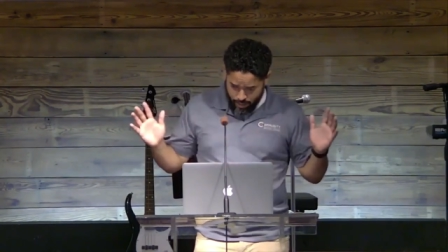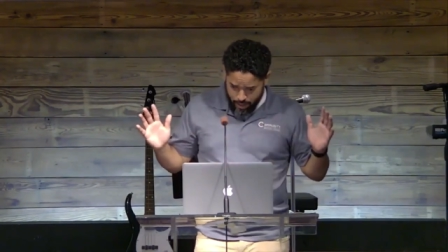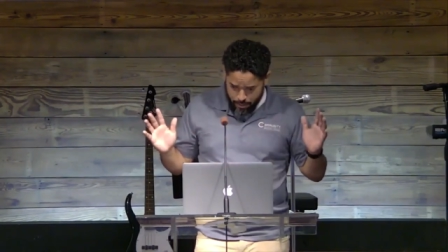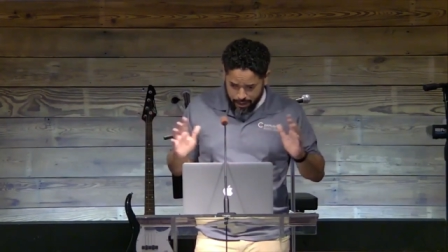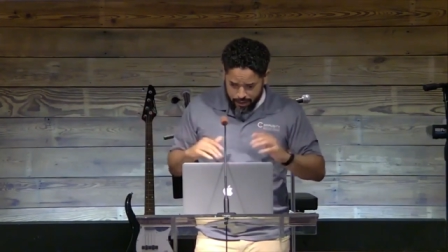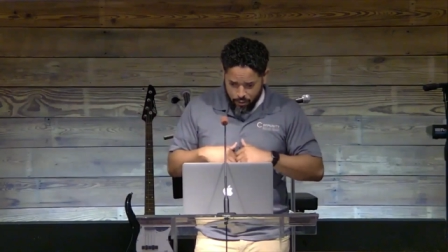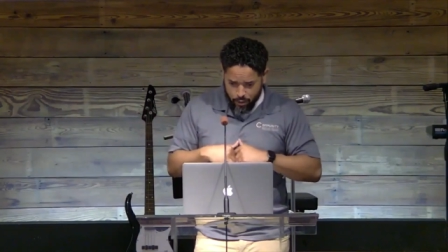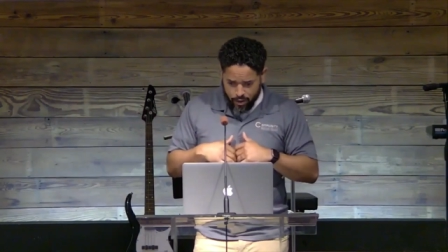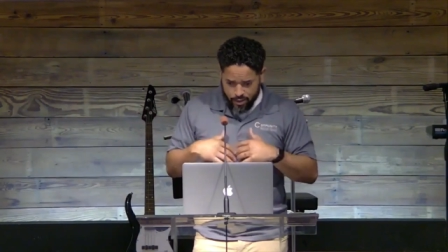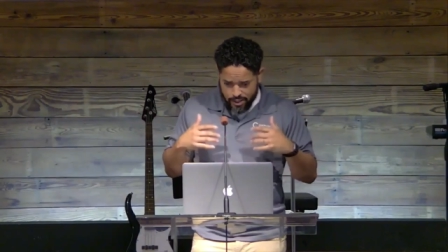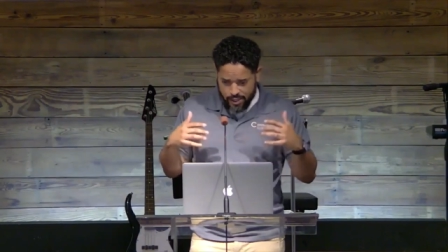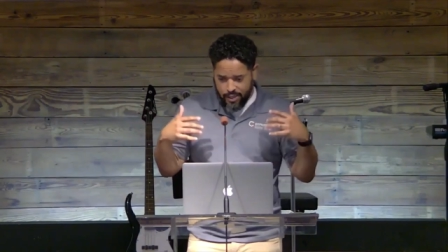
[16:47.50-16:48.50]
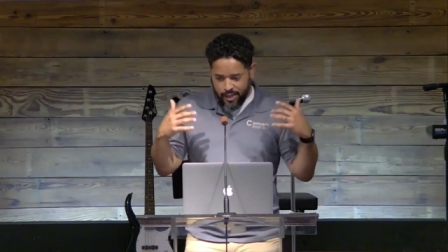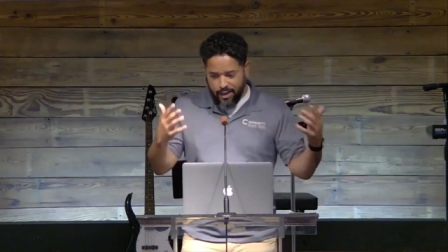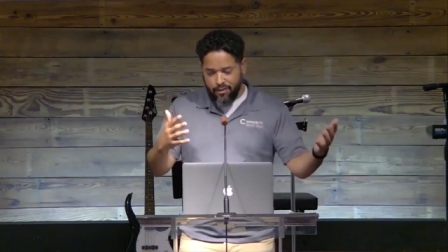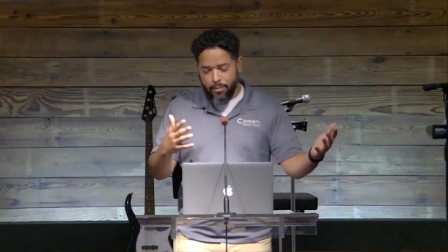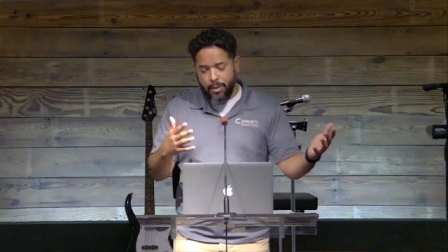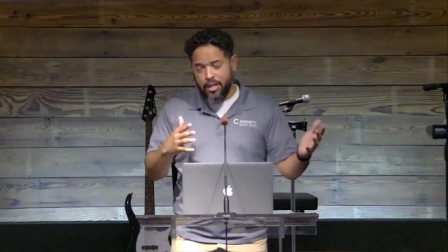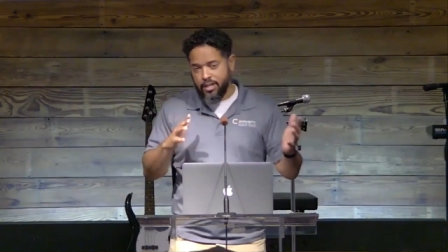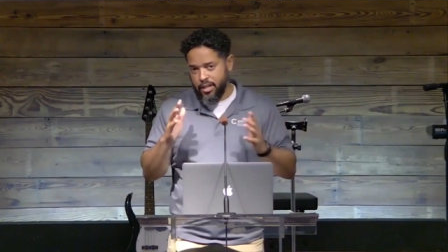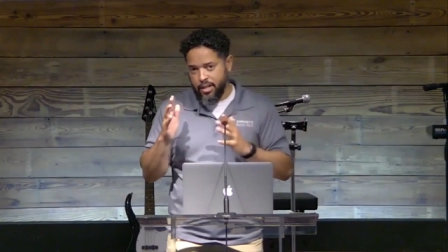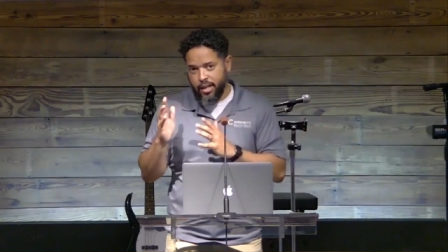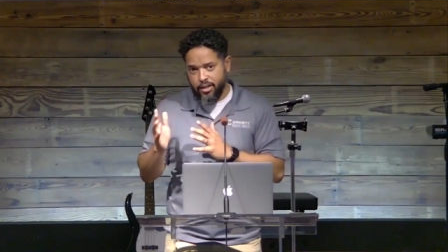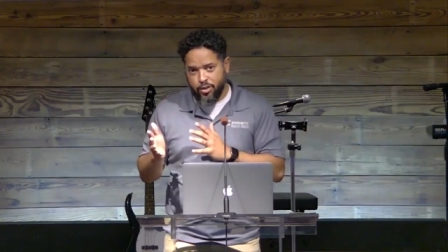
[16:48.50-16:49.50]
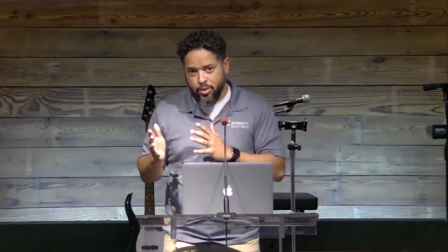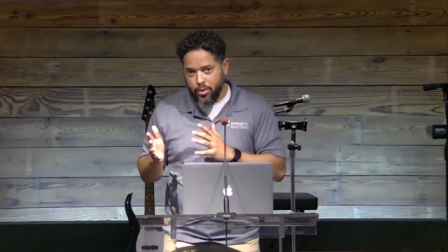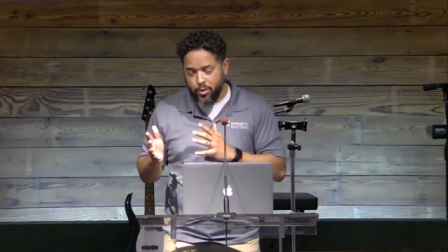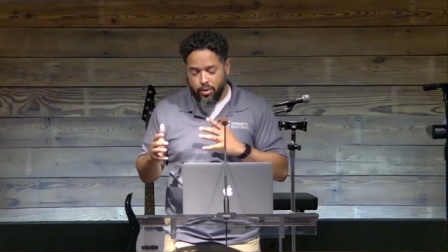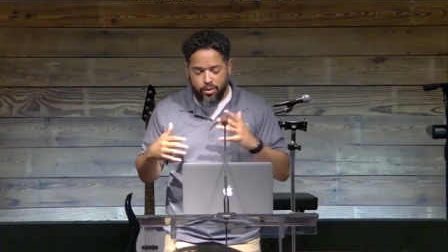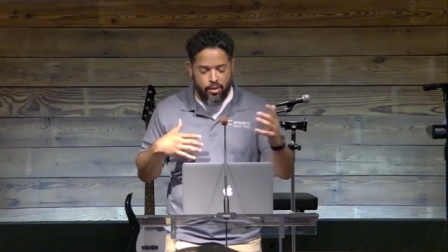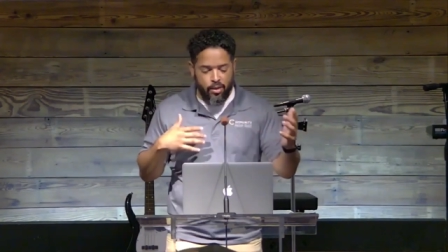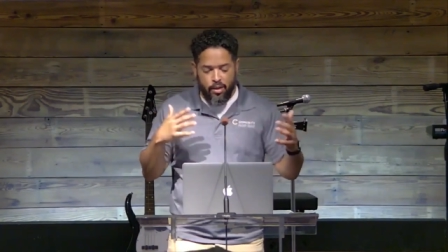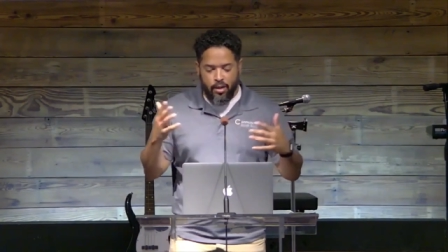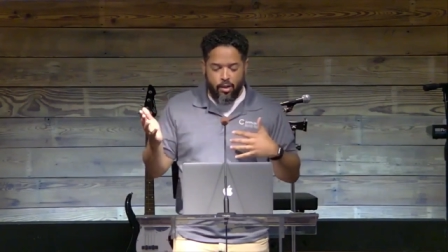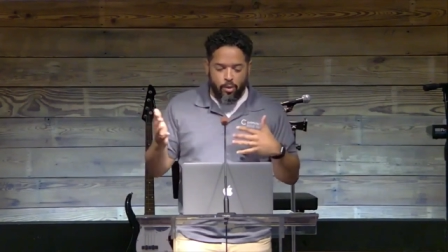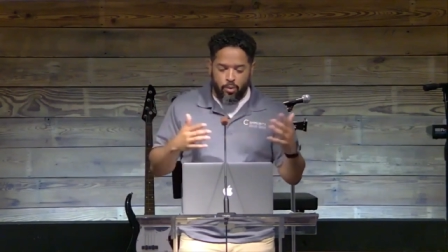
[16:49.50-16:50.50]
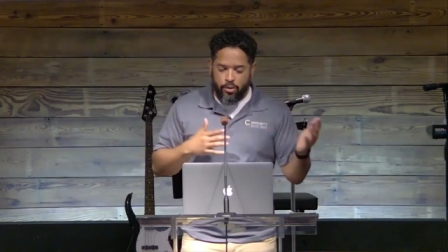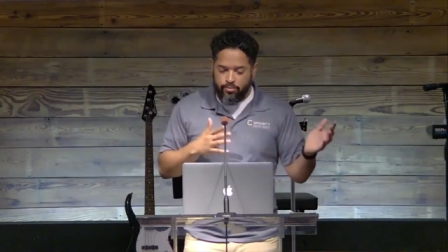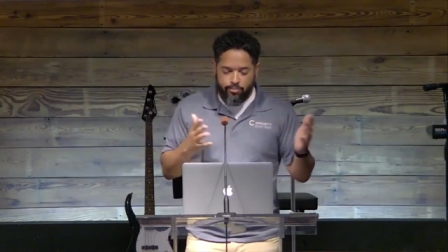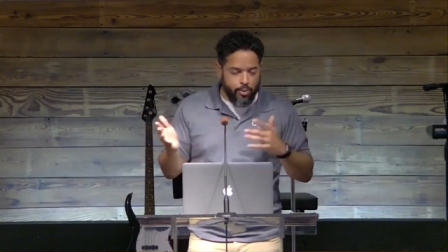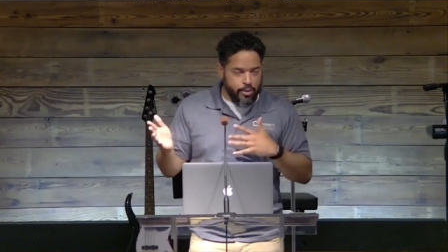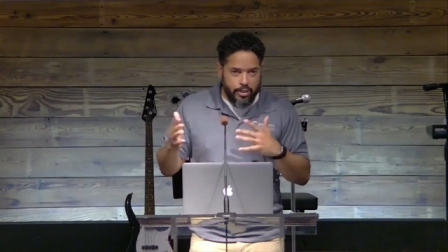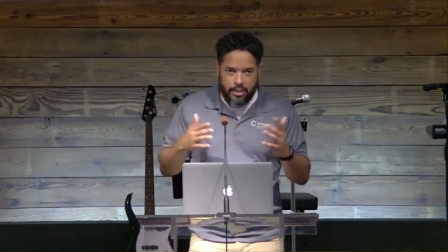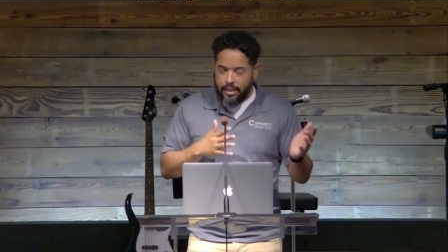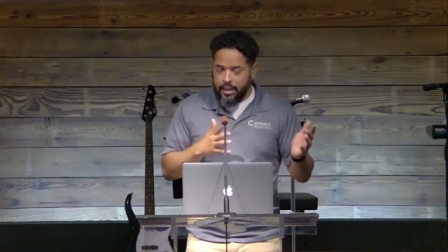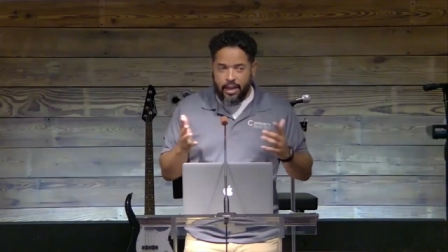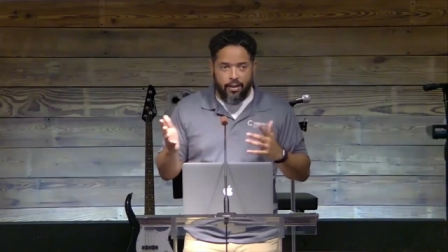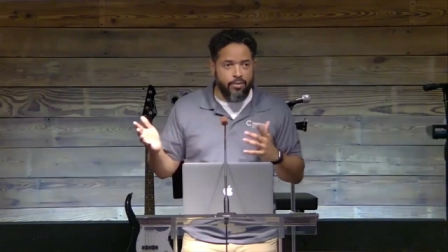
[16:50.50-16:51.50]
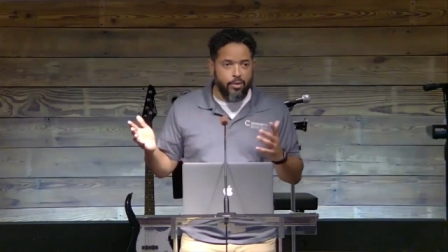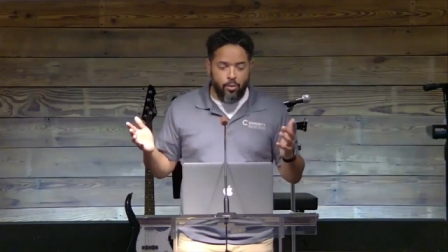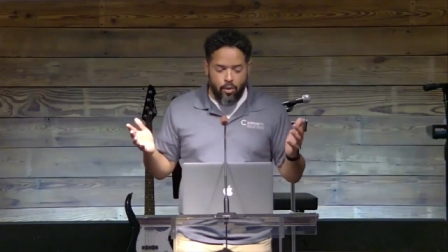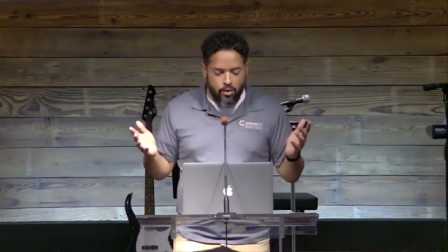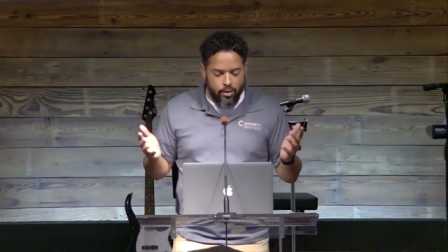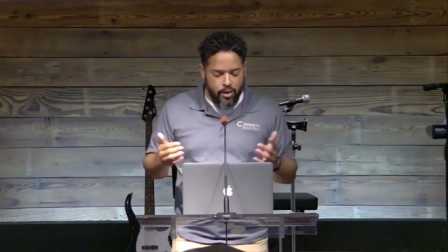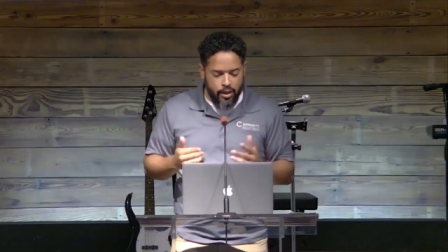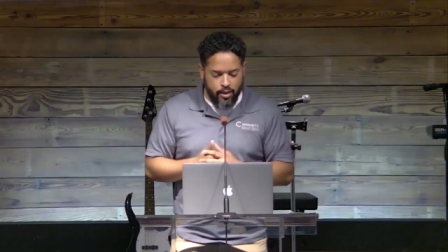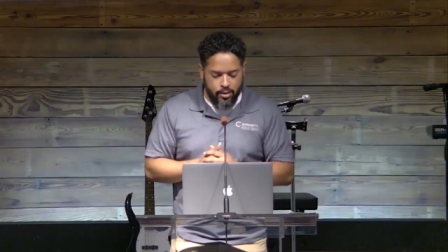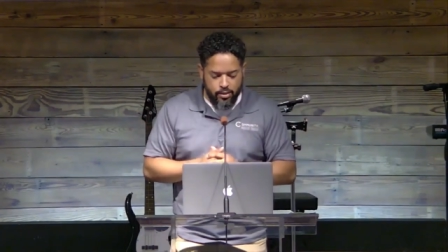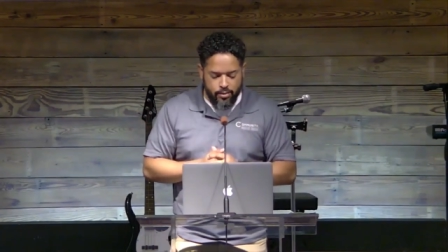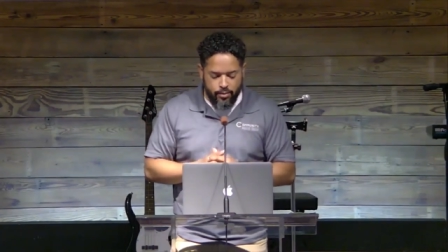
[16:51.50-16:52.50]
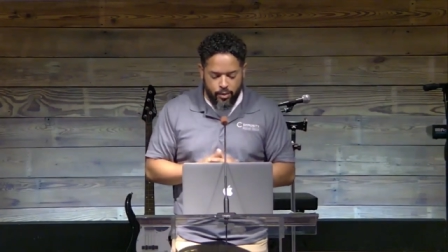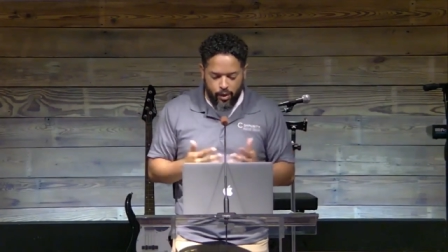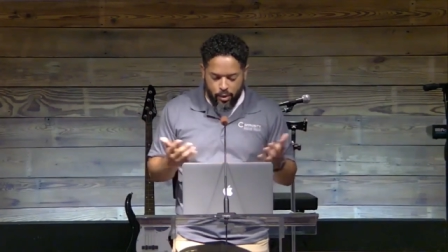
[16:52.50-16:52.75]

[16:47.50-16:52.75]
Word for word: But if we are seeking affirmation and not truth, we're, we're seeking after the wrong things, right?